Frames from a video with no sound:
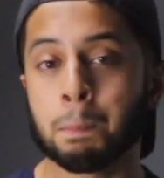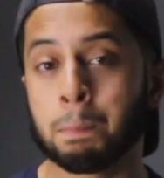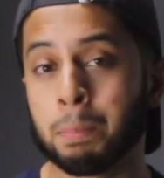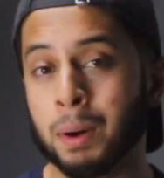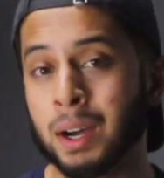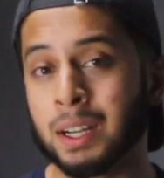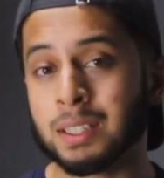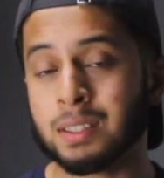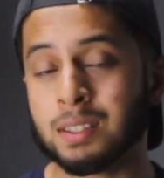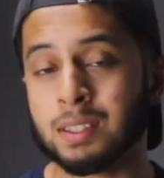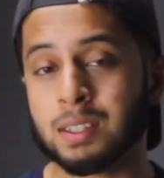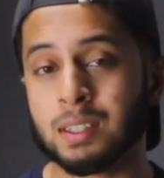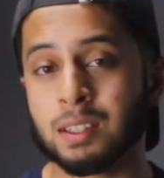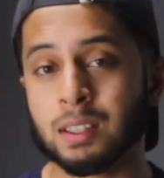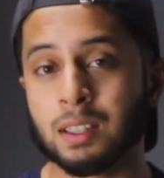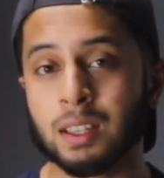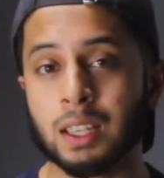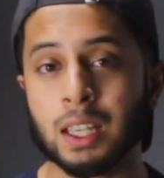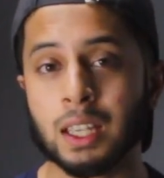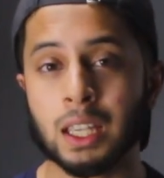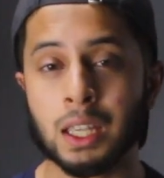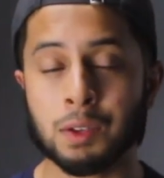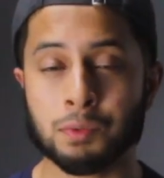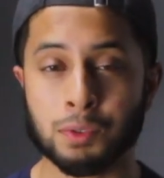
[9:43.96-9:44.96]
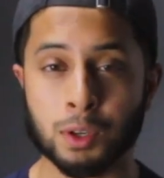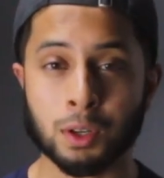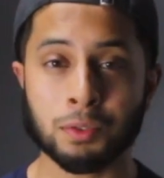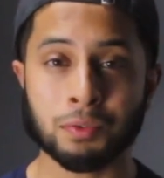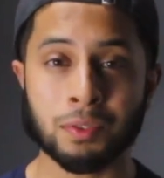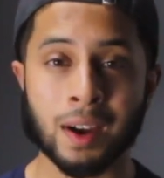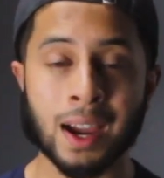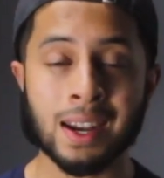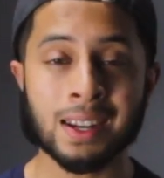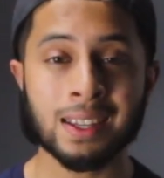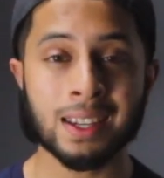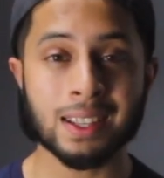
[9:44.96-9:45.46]
but if you're
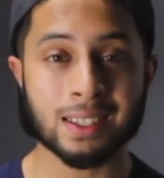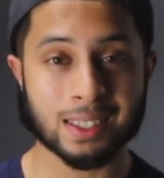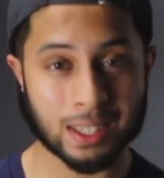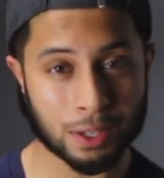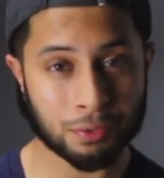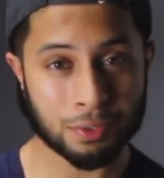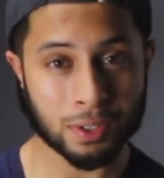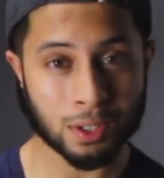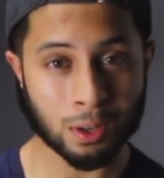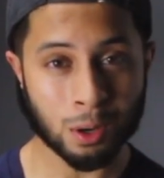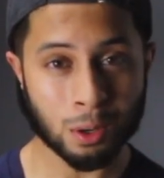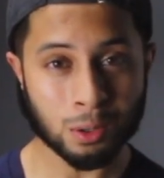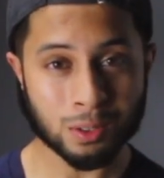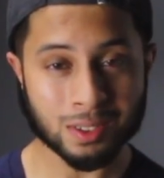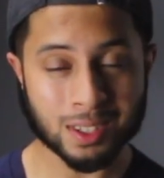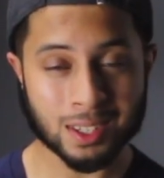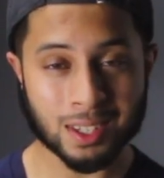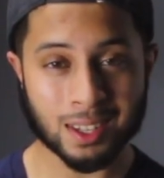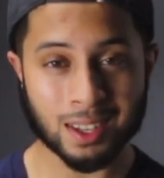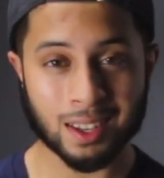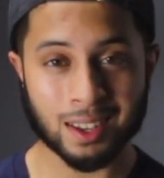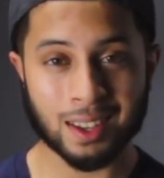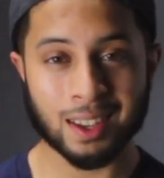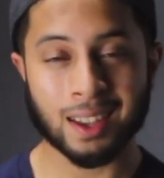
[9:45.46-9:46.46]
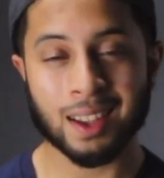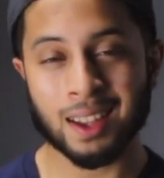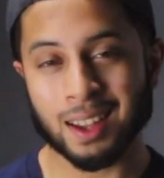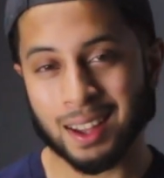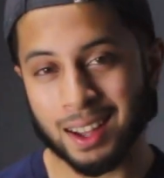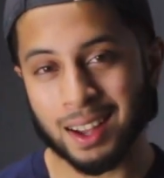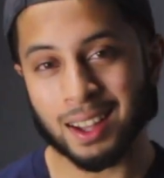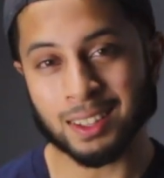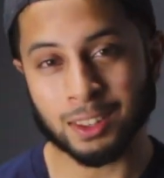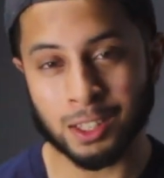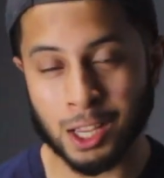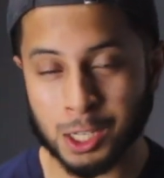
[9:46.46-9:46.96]
finding it difficult,
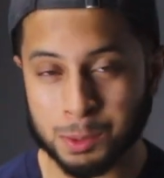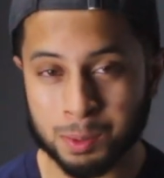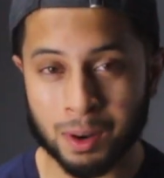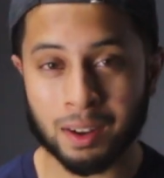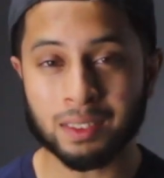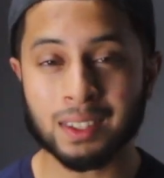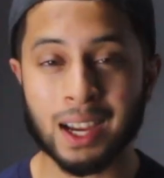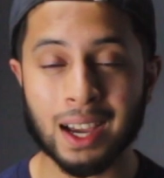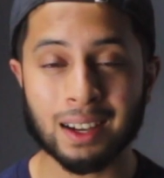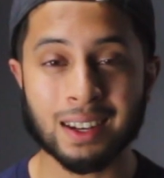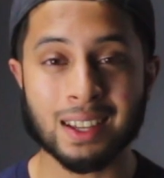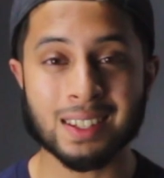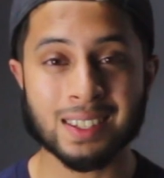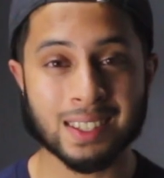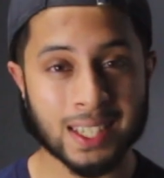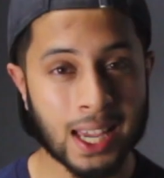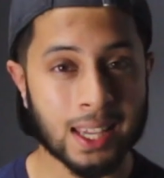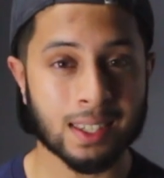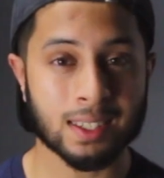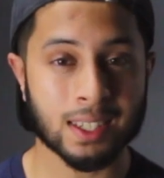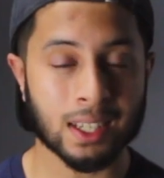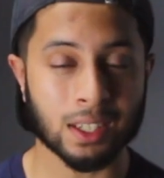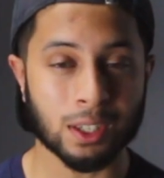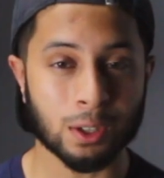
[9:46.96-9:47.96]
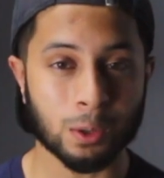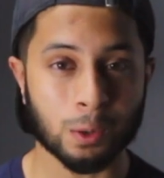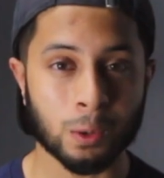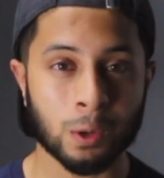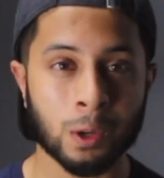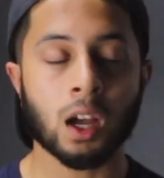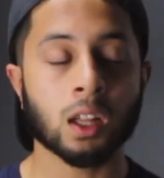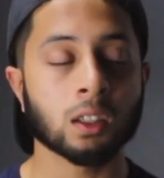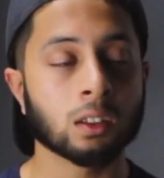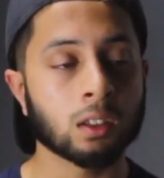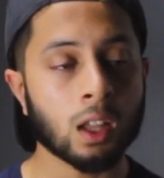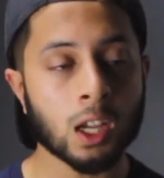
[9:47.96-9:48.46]
Allah subhanahu wa ta'ala is testing you.
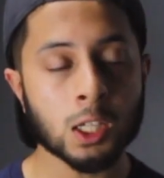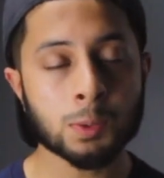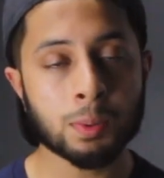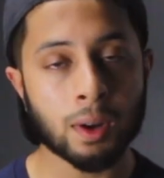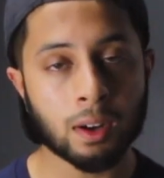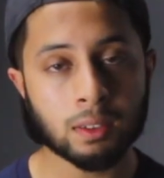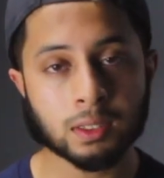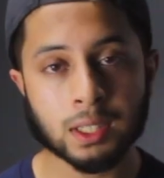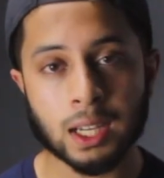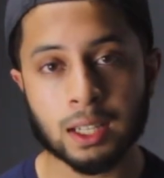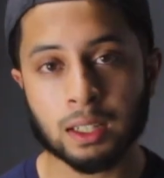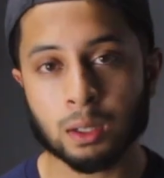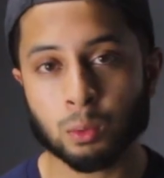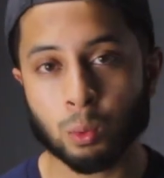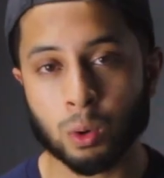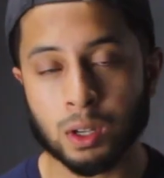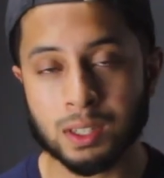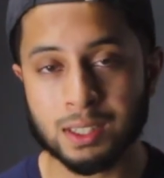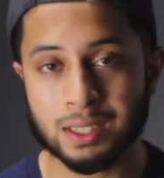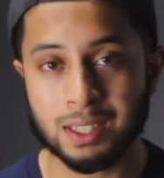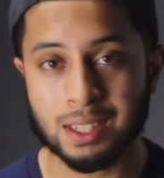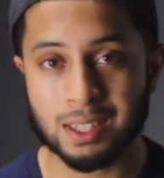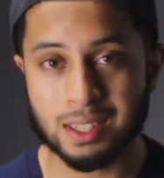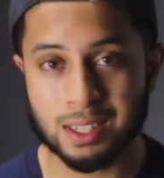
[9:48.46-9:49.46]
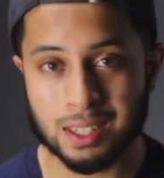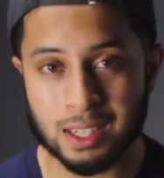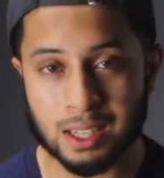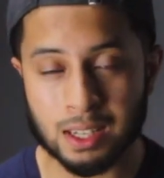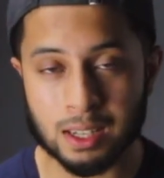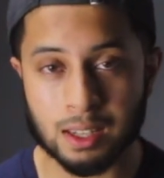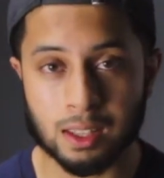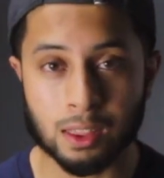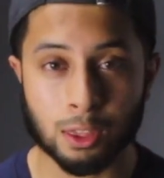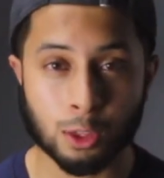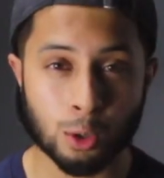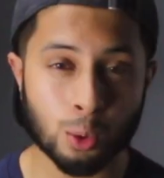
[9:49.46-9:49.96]
Allah subhanahu wa ta'ala wants to
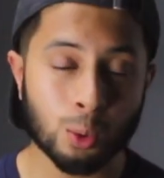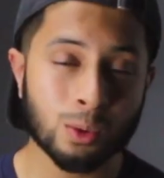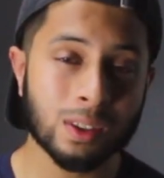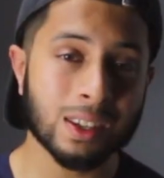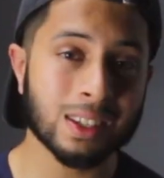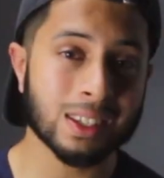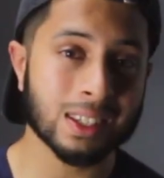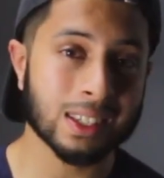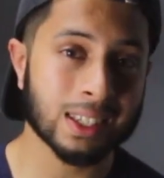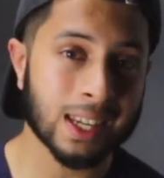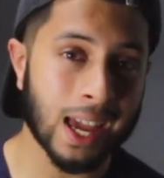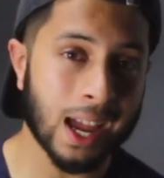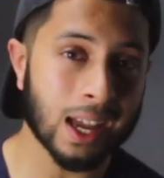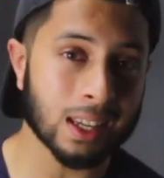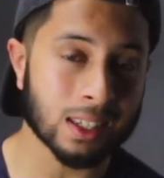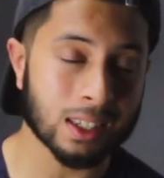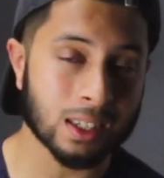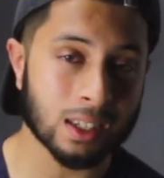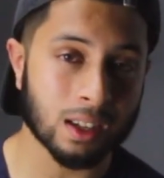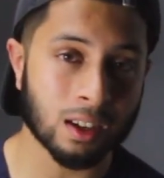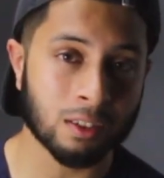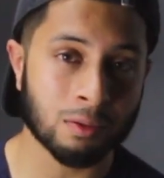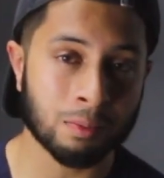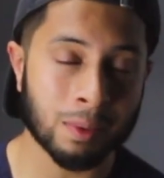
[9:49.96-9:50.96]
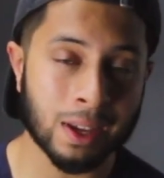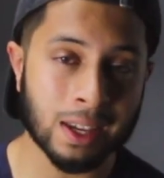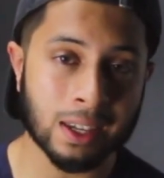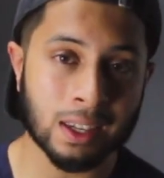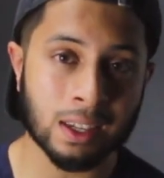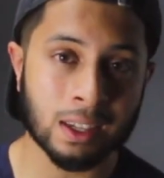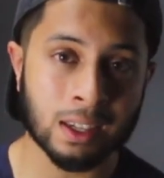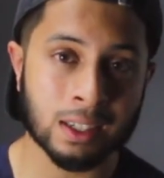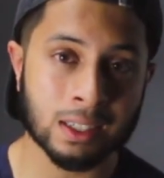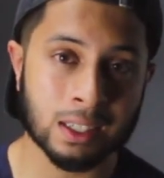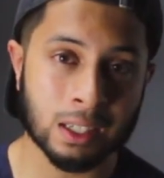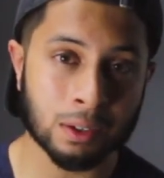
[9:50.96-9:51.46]
see through this test of
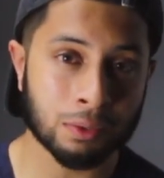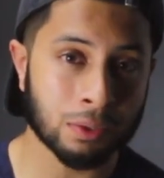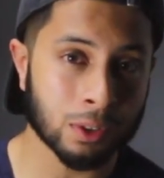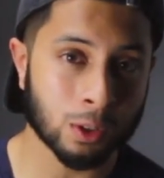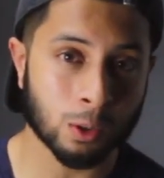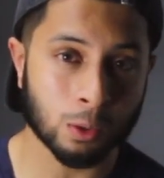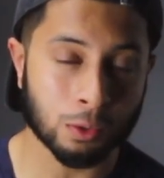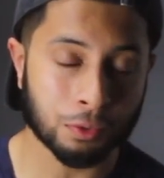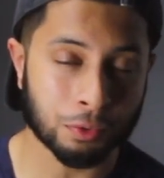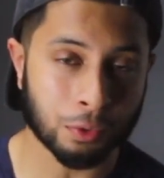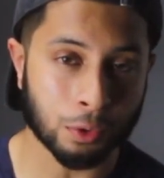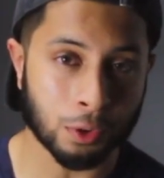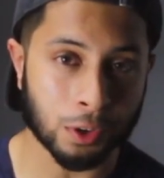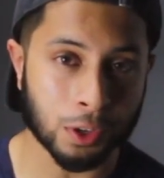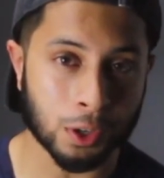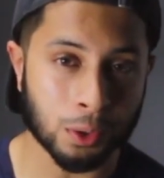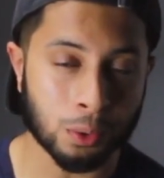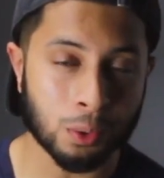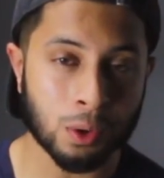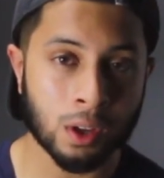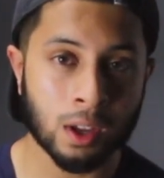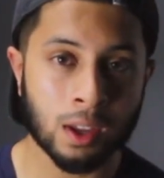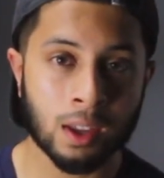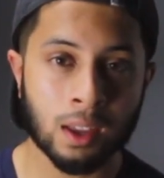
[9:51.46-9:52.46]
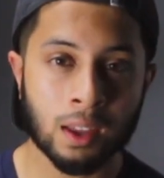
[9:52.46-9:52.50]
making it difficult for you,